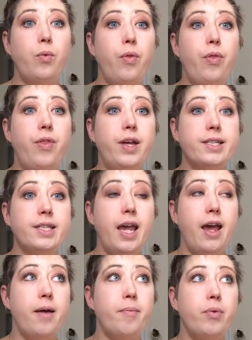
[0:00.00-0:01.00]
This
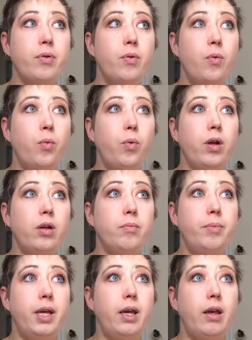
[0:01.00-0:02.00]
camp will
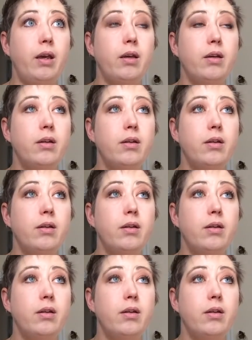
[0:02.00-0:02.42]
be